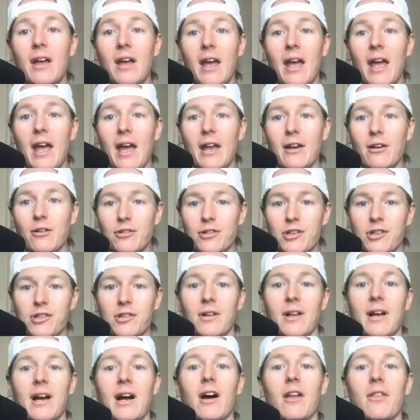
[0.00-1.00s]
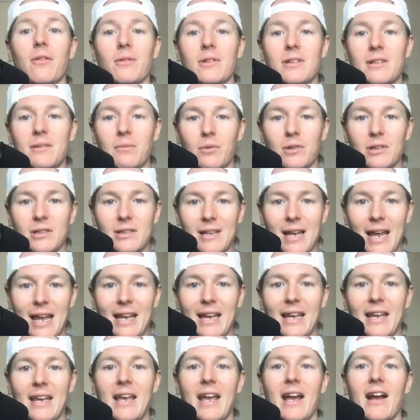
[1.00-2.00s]
and nutritional health was
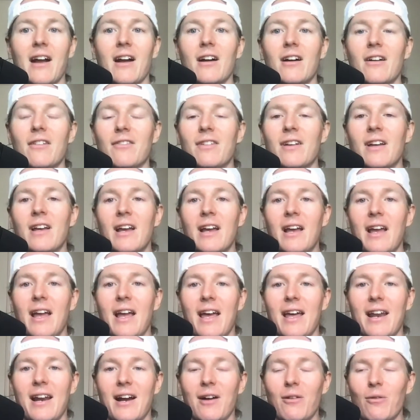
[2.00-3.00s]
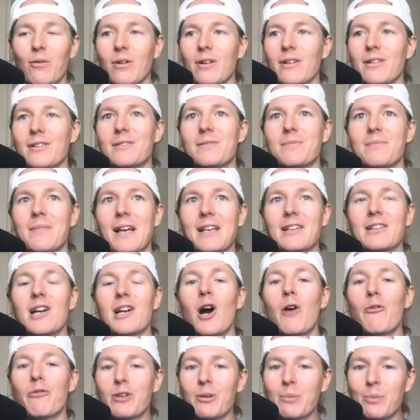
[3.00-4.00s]
taken care of and I was as
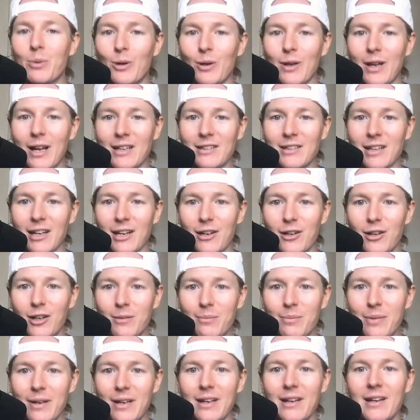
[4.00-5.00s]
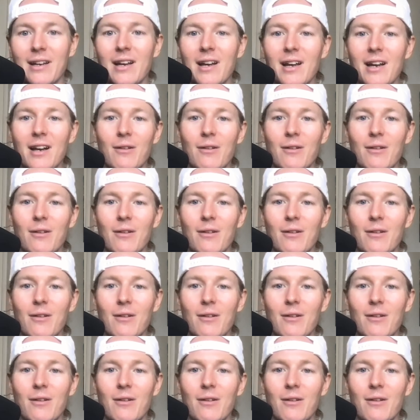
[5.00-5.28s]
comfortable as I could be,